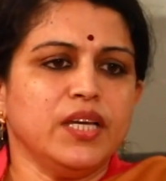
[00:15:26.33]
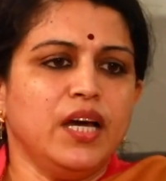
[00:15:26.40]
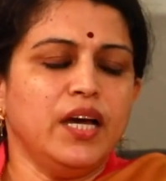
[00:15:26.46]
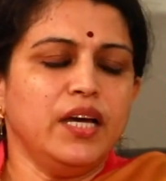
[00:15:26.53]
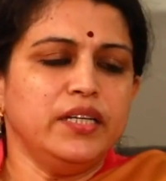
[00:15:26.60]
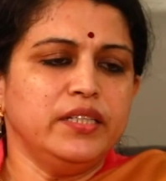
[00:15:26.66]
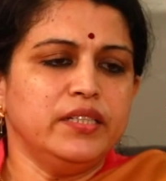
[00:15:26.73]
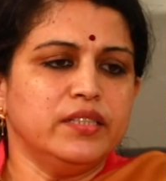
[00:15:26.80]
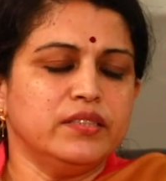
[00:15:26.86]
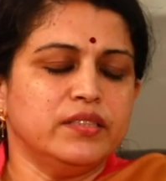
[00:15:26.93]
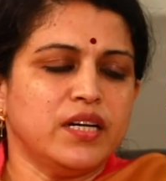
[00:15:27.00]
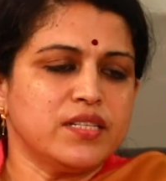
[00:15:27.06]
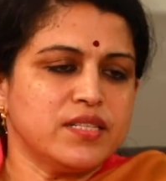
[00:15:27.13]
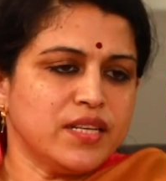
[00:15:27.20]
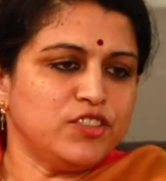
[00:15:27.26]
and
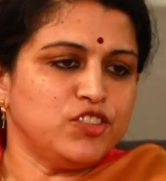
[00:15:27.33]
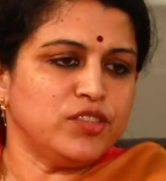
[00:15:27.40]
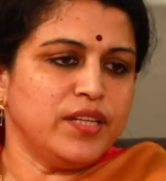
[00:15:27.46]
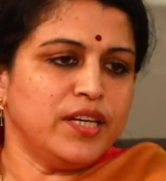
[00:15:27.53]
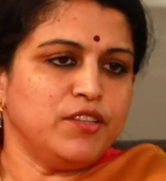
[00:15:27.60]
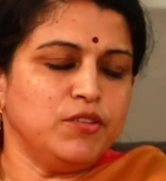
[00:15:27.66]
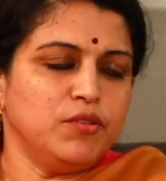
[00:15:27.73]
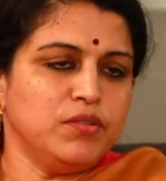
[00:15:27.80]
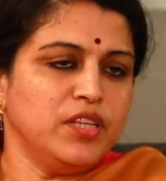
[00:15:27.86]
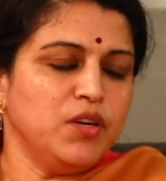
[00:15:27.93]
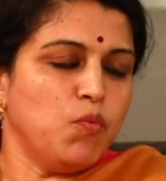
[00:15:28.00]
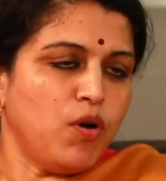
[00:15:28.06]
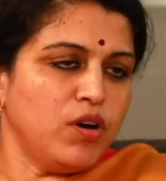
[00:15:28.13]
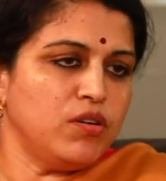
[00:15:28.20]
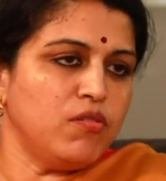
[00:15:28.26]
are such that they
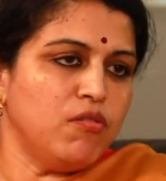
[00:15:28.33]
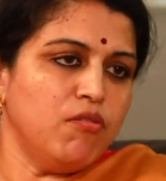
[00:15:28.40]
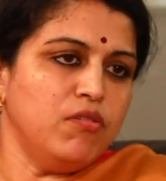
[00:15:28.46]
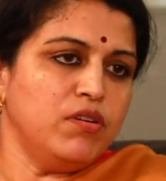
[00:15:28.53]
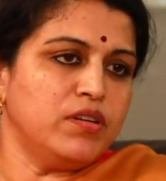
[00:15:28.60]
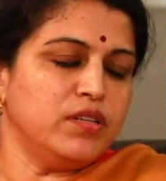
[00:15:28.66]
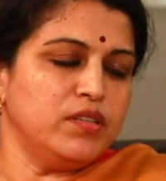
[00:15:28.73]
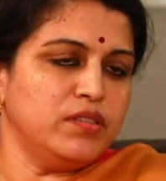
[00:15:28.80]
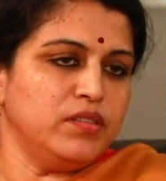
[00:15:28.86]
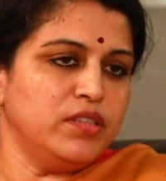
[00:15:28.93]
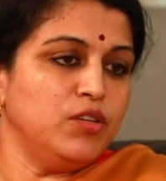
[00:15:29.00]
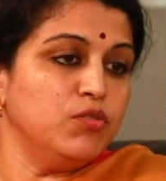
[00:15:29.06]
want to hold the